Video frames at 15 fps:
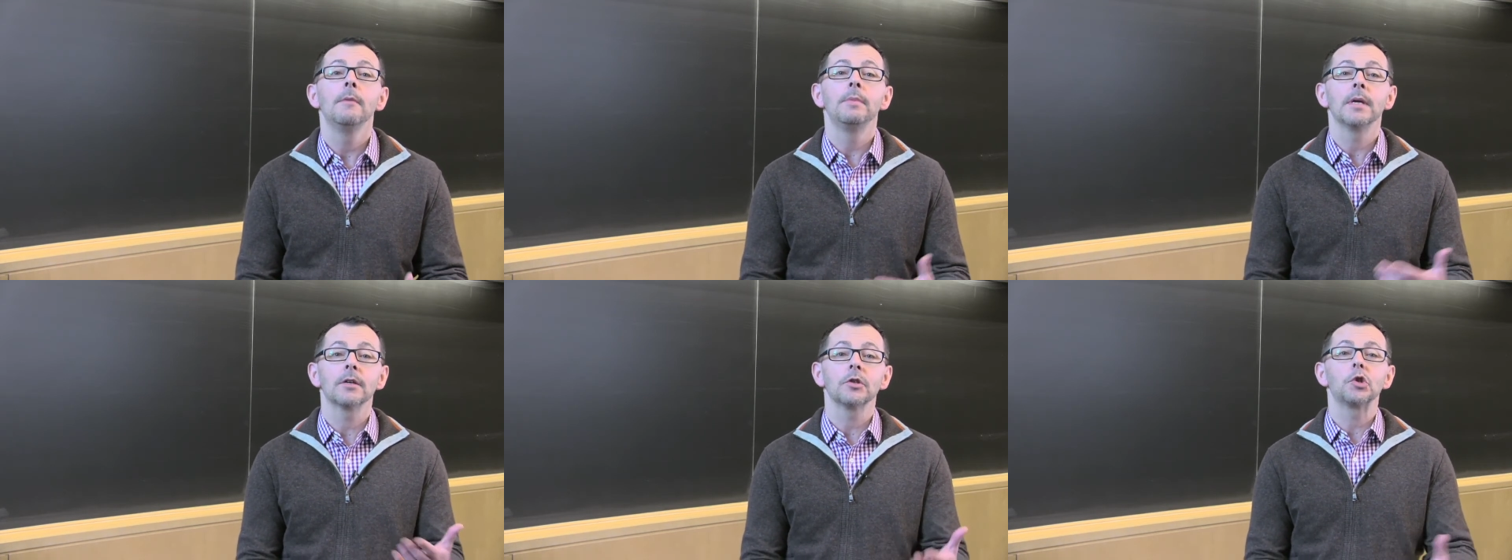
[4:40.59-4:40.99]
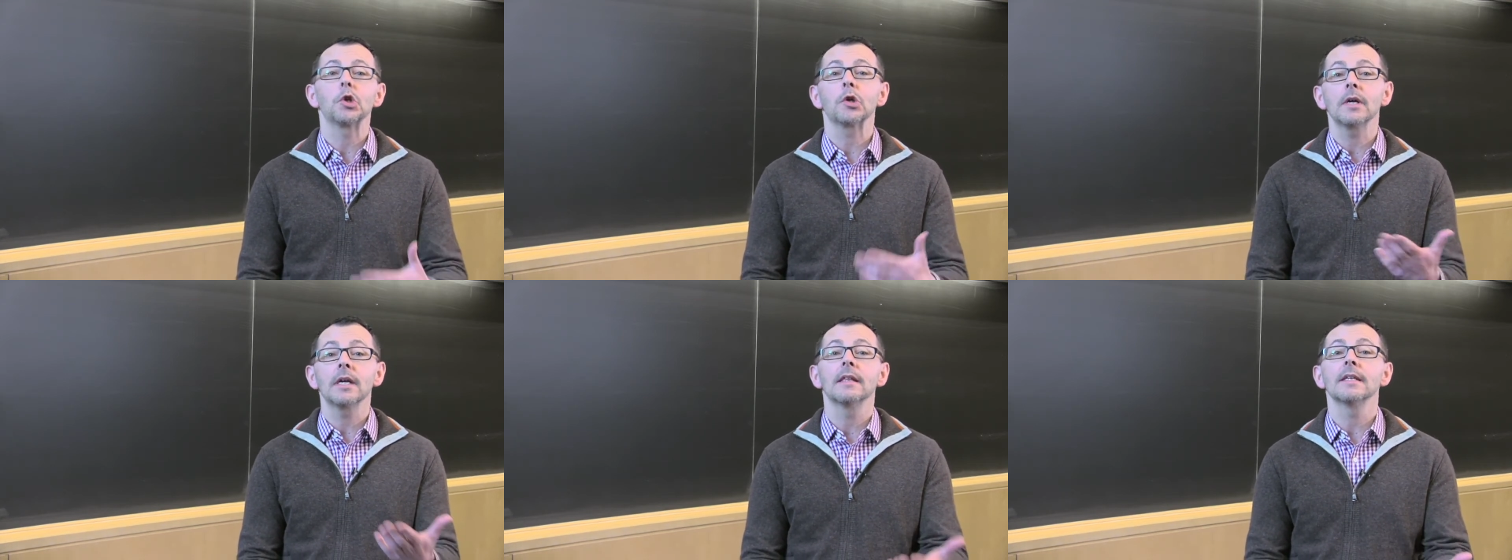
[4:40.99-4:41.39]
because
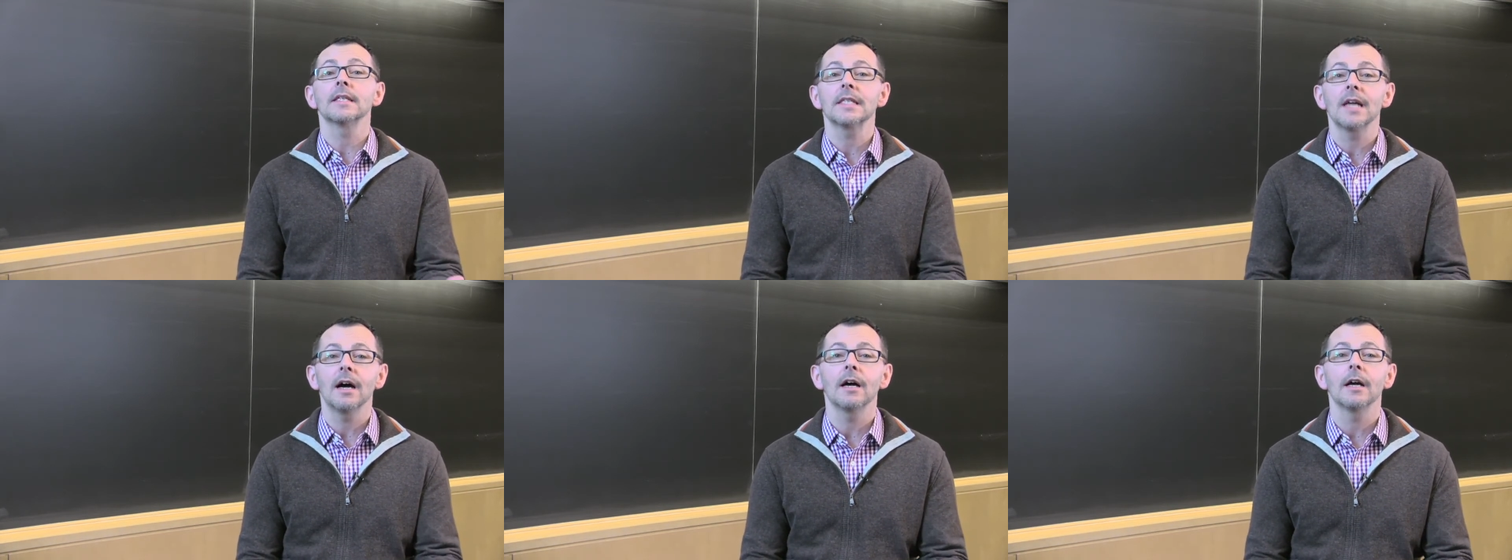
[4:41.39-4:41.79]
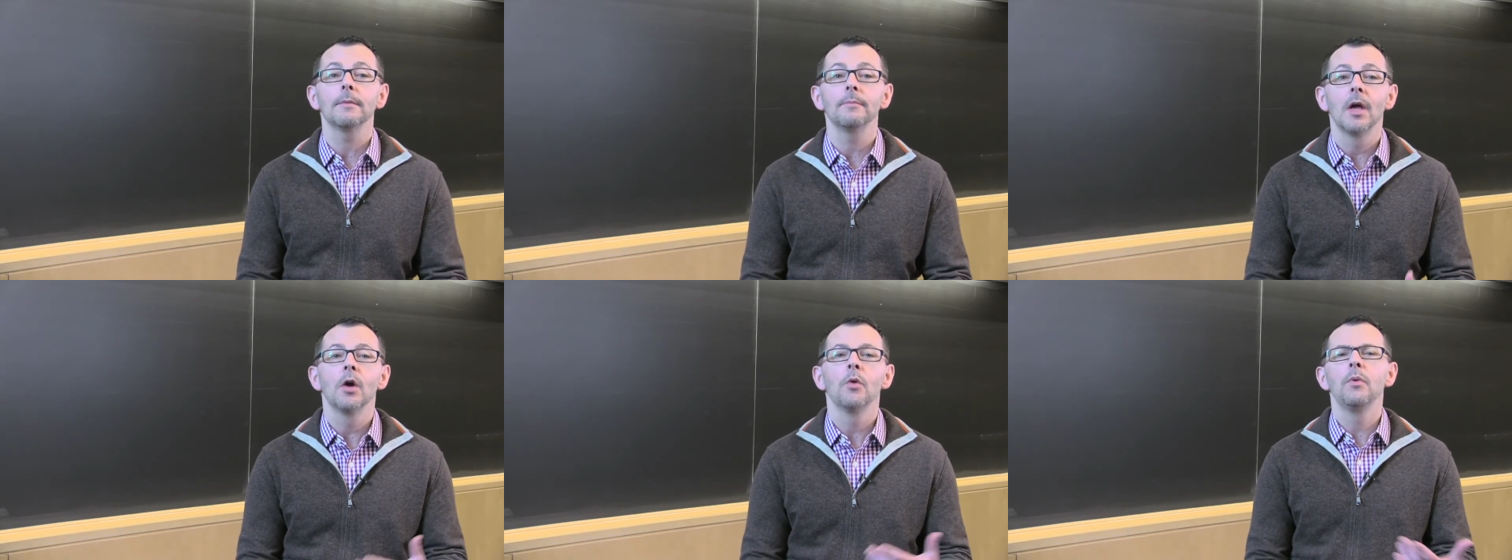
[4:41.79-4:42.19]
during this
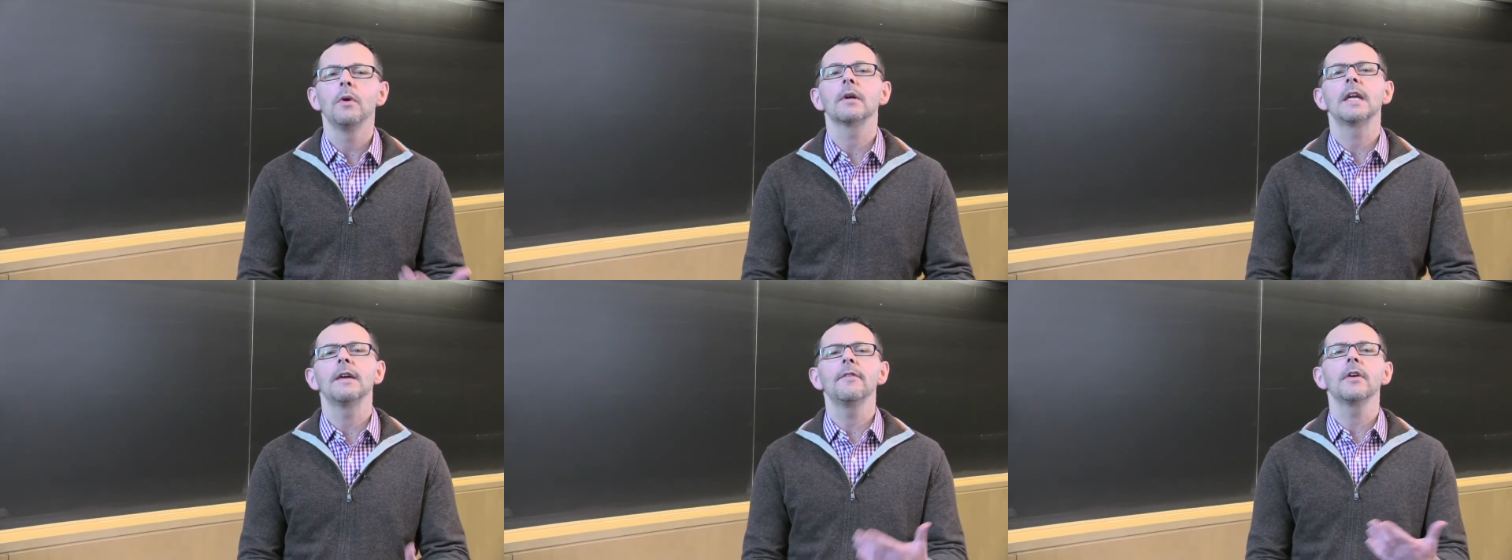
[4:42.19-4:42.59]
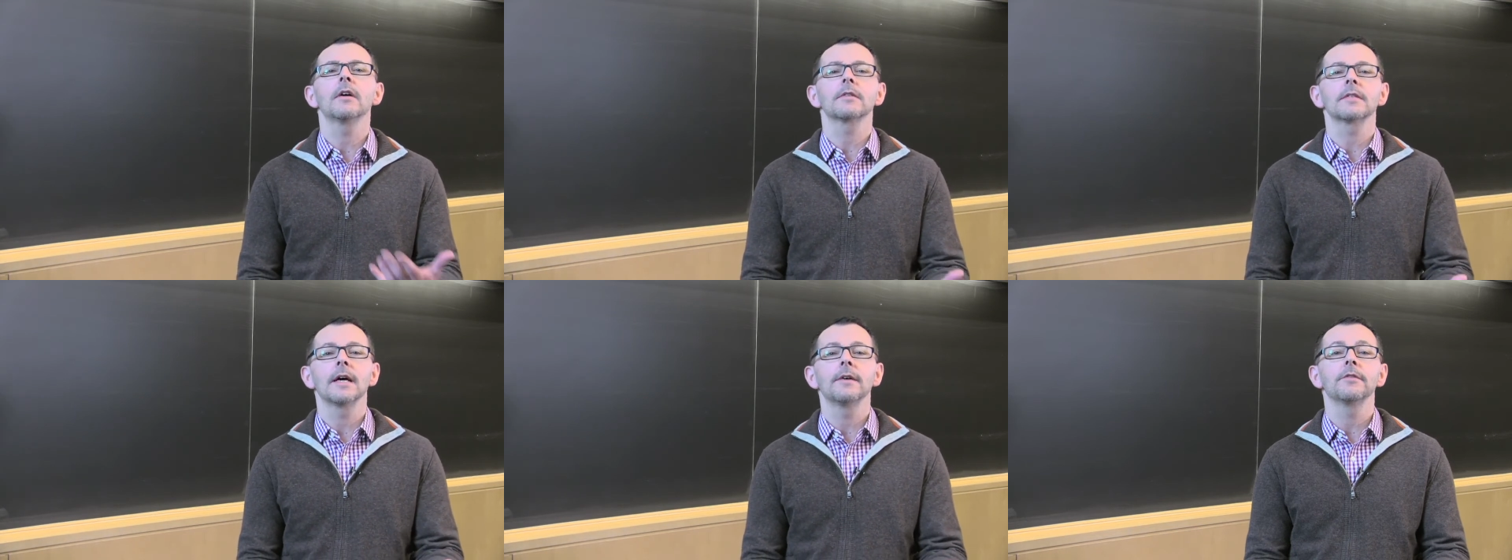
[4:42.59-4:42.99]
time, we are giving
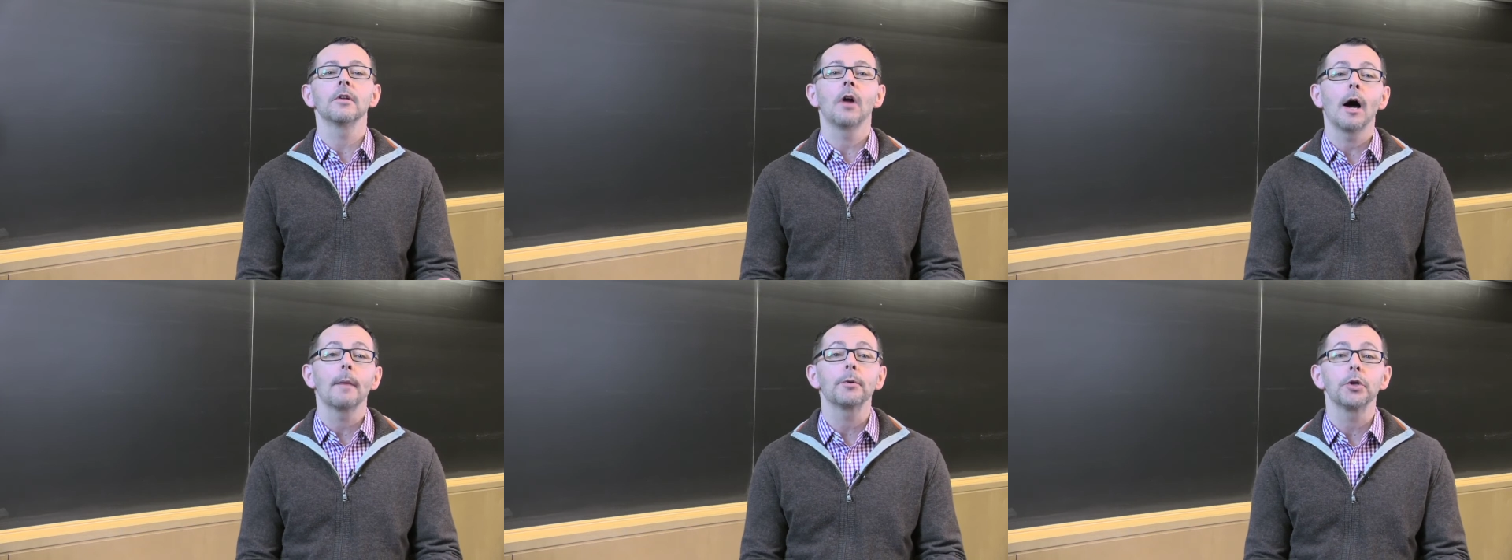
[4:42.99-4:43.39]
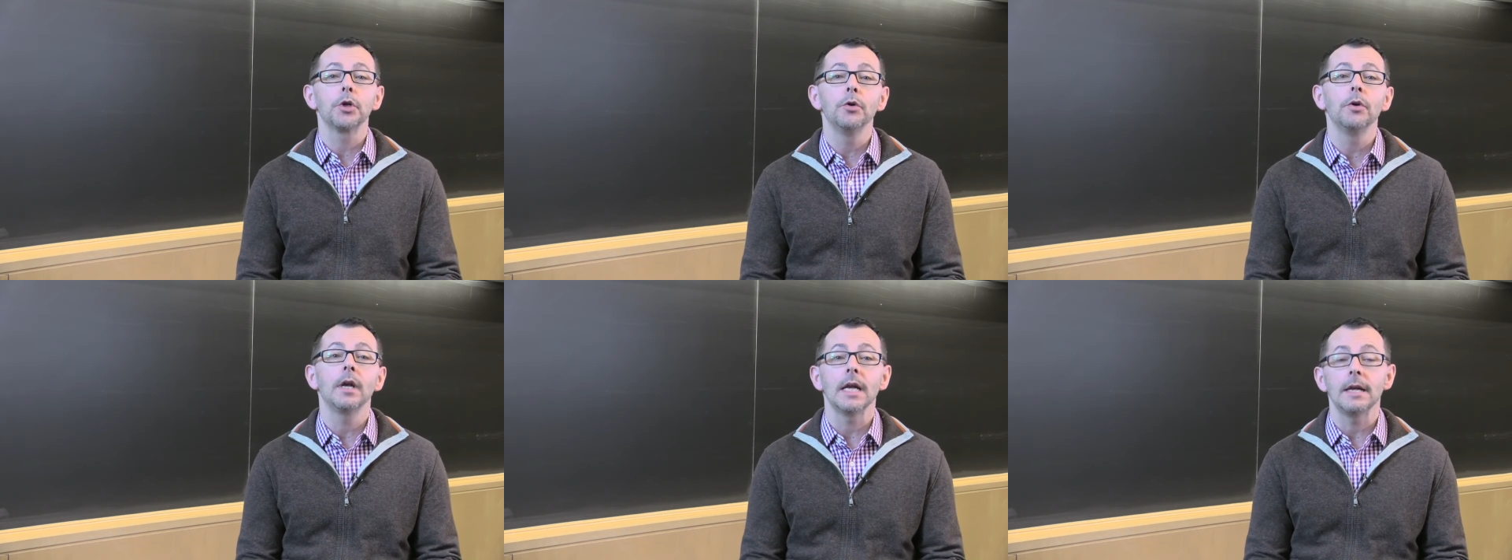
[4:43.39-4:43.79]
ourselves an
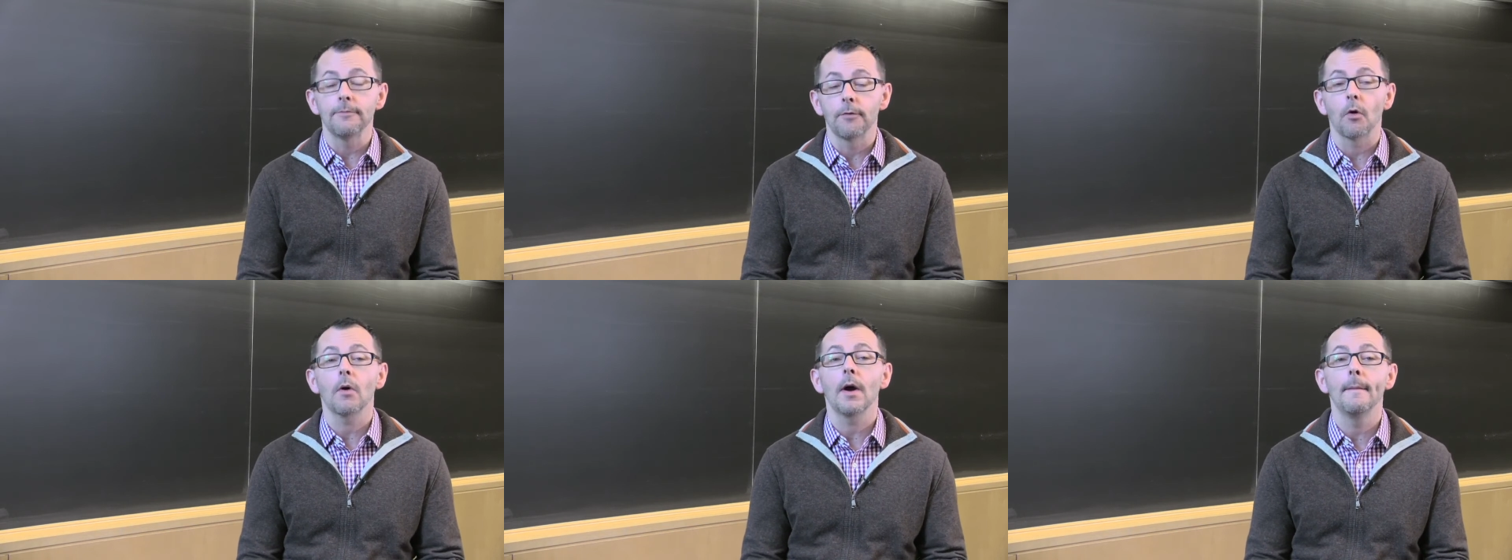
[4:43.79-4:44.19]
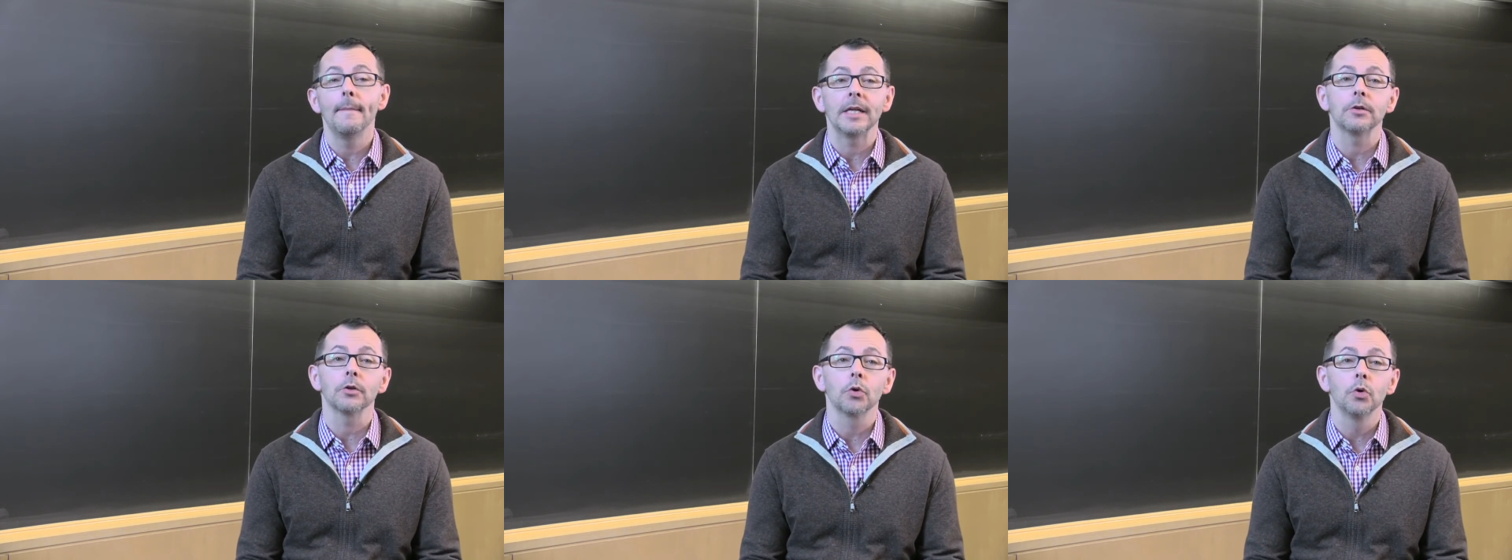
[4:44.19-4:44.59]
opportunity for a
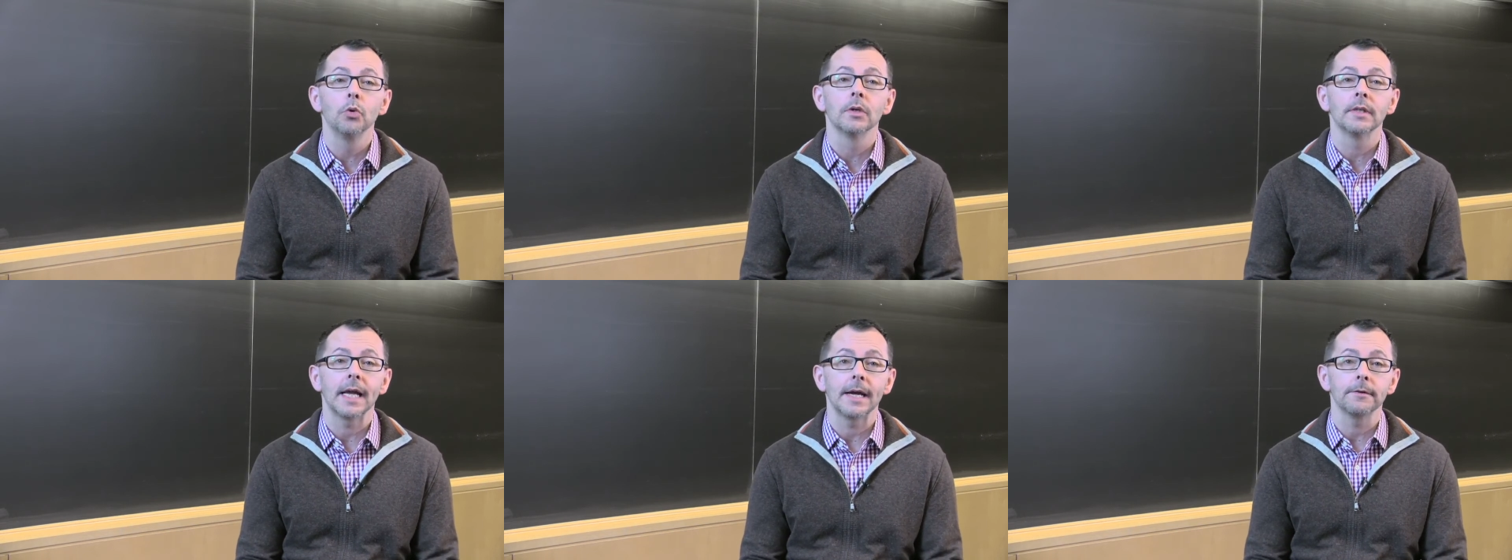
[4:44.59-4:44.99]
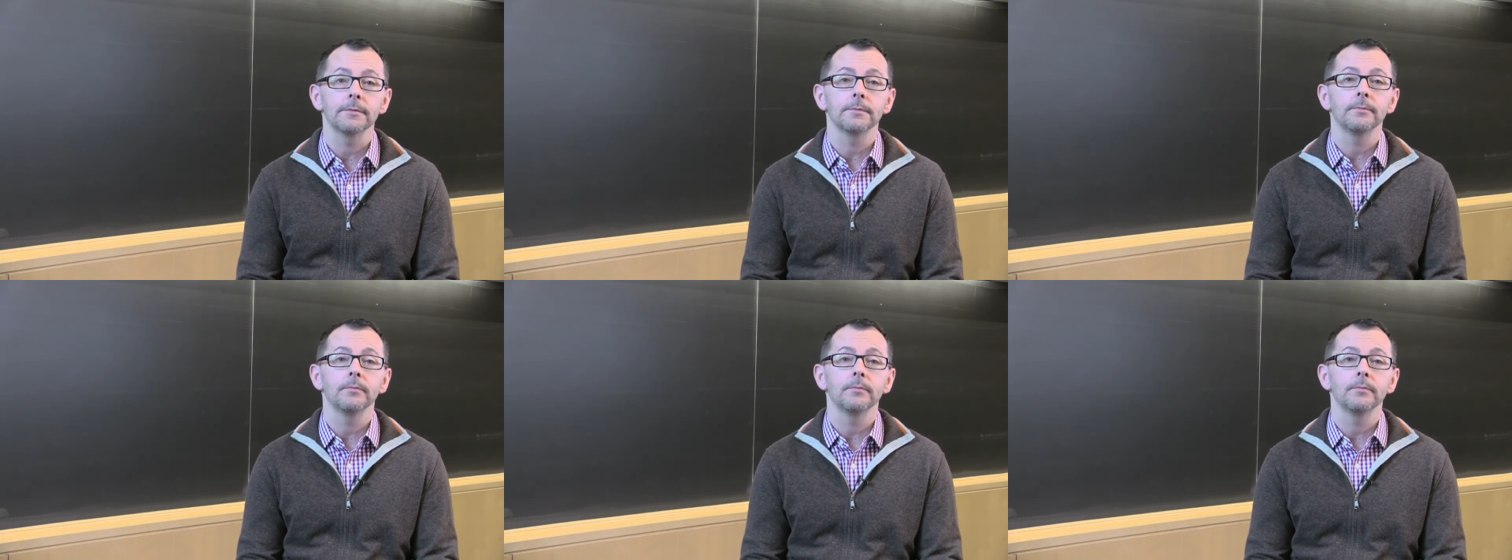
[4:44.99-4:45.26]
mental cool down.